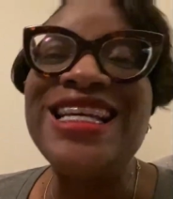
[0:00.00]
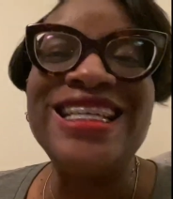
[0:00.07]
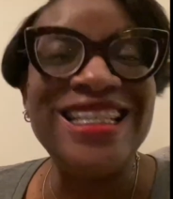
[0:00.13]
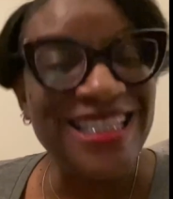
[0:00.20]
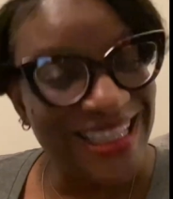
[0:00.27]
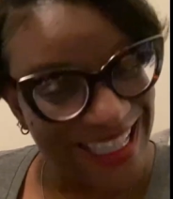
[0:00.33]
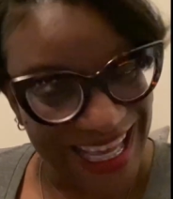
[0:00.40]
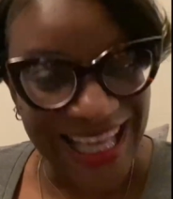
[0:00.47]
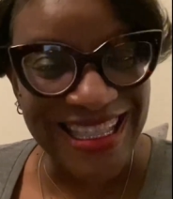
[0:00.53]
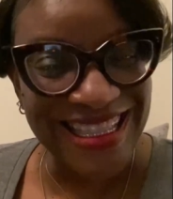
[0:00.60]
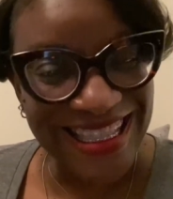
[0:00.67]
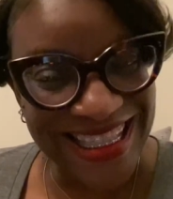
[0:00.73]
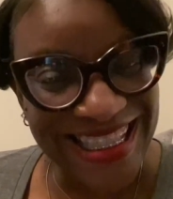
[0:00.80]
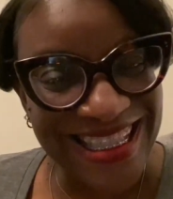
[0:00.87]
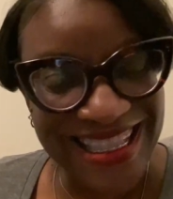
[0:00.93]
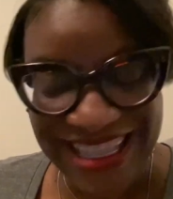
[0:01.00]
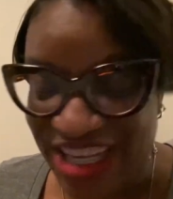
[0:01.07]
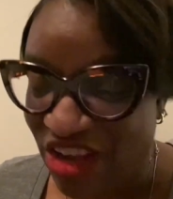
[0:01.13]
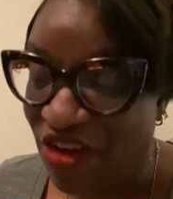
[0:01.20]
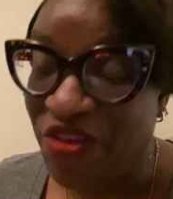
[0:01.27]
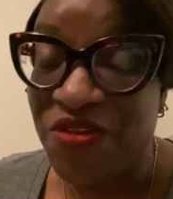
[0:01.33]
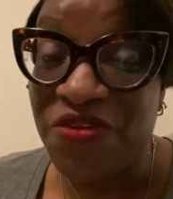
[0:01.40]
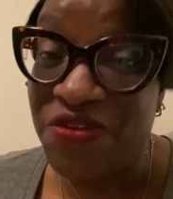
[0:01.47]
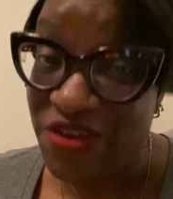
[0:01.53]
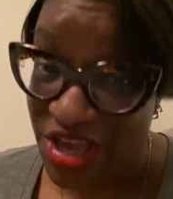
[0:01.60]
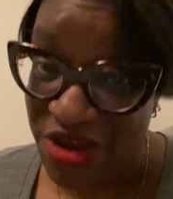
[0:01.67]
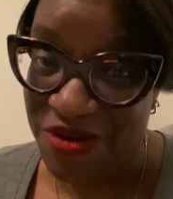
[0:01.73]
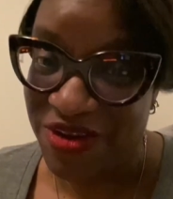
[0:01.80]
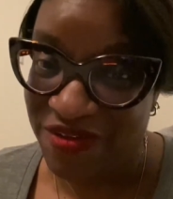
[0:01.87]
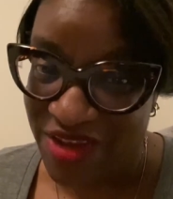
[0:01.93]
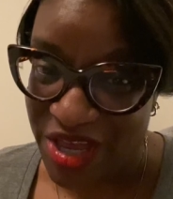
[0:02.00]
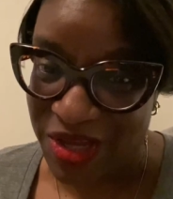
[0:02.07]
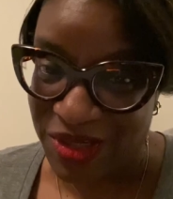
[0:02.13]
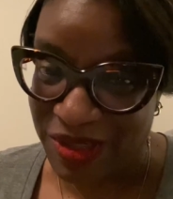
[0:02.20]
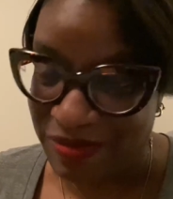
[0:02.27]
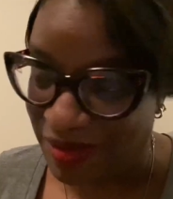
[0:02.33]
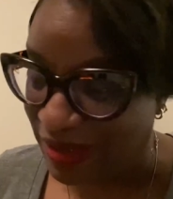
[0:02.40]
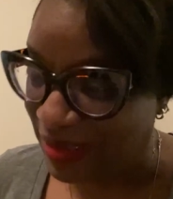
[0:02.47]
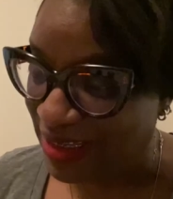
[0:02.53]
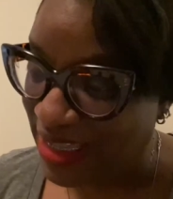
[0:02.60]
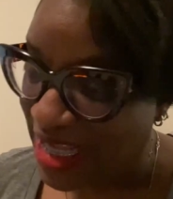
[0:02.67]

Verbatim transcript: Yes, very valuable.